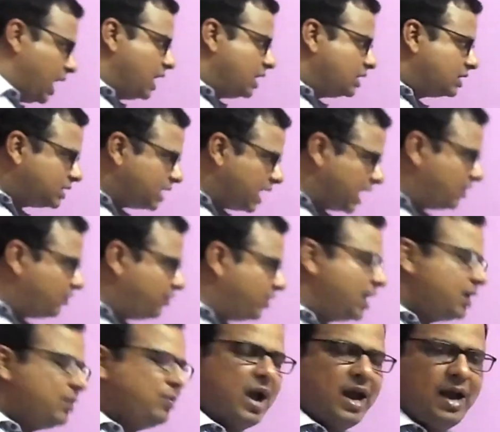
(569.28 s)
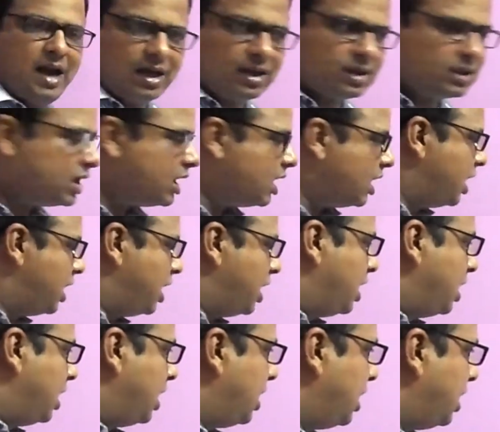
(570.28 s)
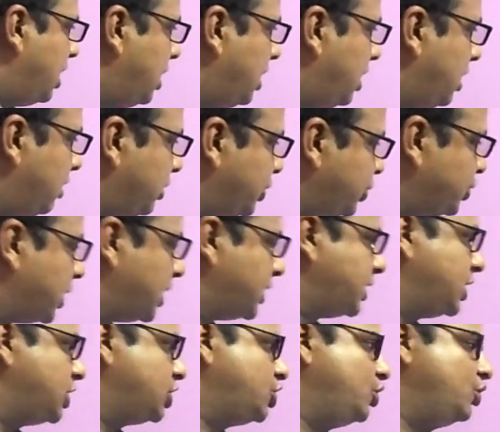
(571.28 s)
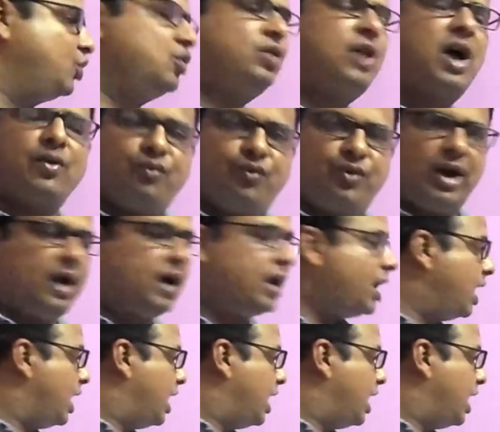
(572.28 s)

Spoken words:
Self weight minus stresses due to the wind.